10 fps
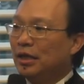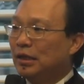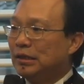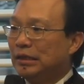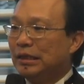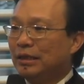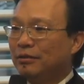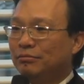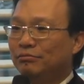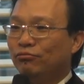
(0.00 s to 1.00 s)

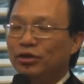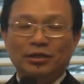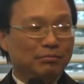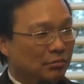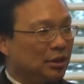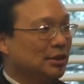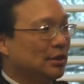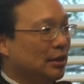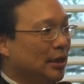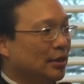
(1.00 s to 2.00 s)
I really miss
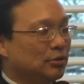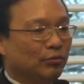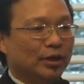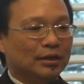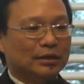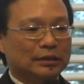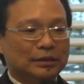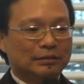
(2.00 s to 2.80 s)
the days when